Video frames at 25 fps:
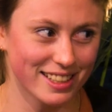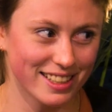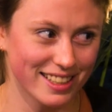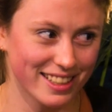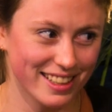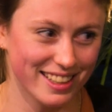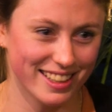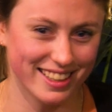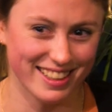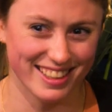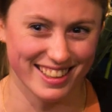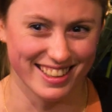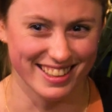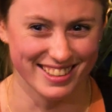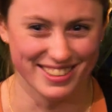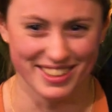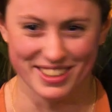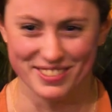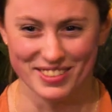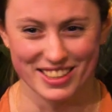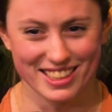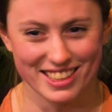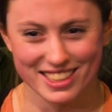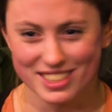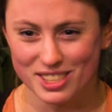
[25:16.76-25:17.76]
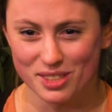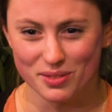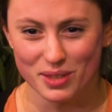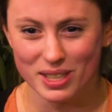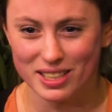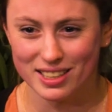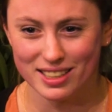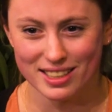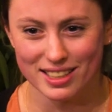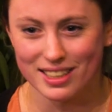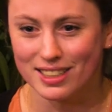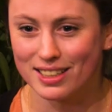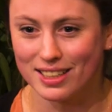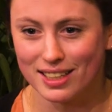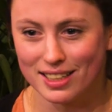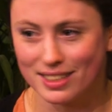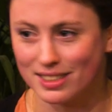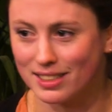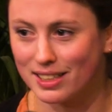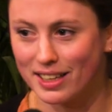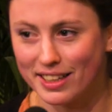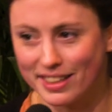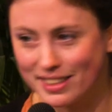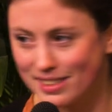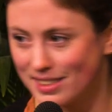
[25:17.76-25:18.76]
I mean, it's a bit, it,
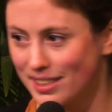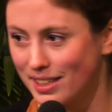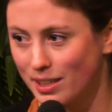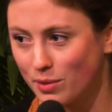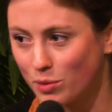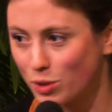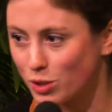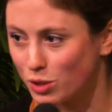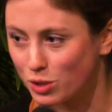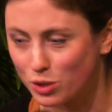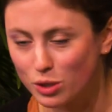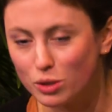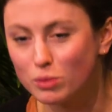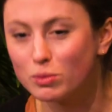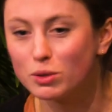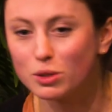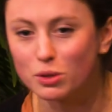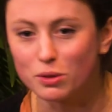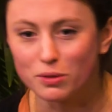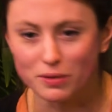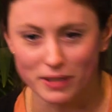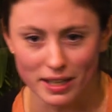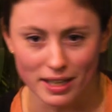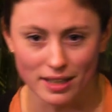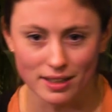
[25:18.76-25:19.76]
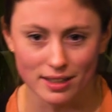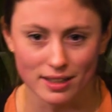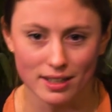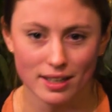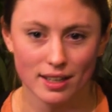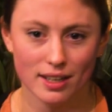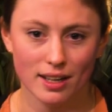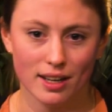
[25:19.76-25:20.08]
it, it's, it was doomed to fail.